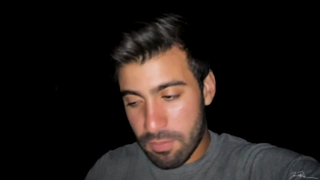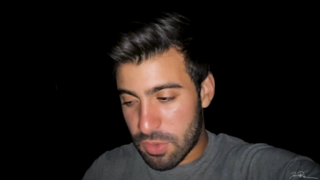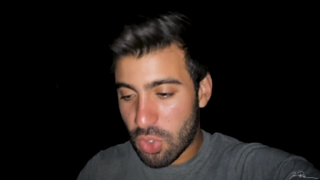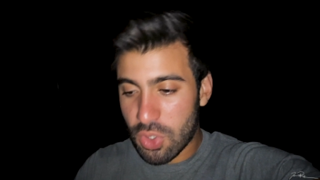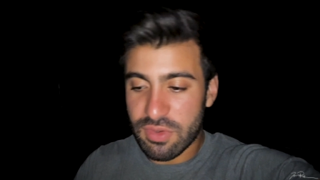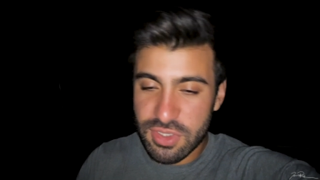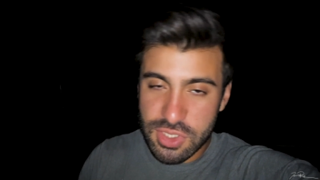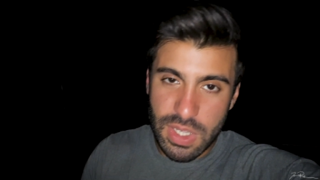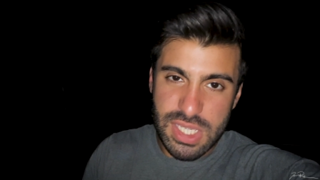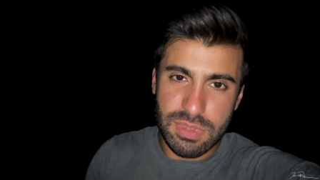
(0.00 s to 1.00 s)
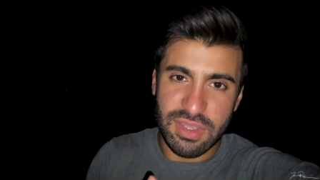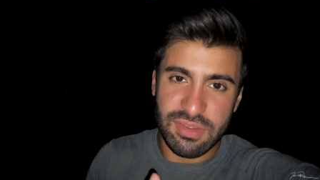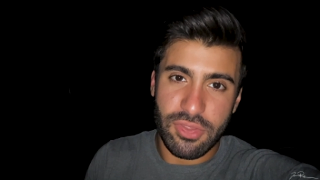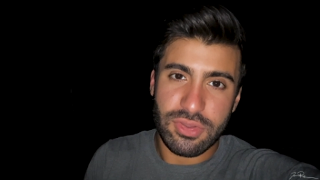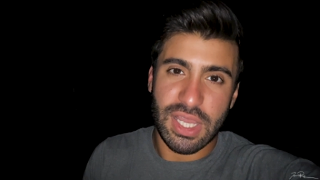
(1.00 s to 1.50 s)
But know your situation
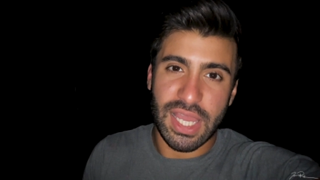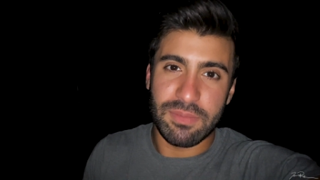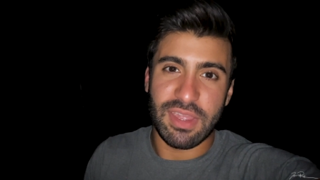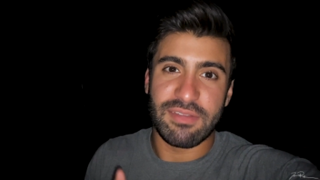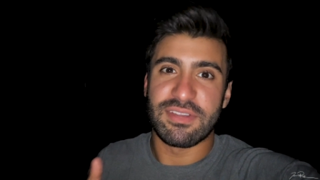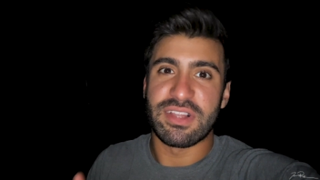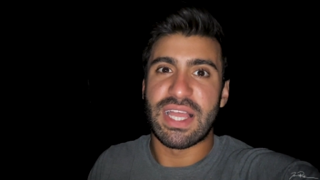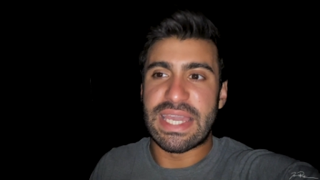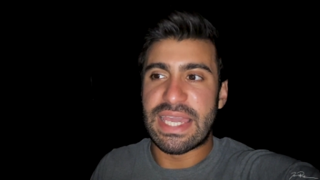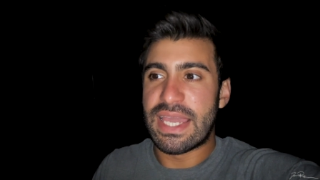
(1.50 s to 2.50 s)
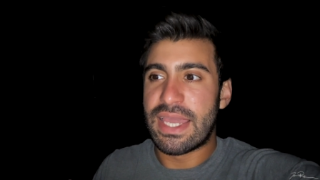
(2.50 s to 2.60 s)
because other times I feel like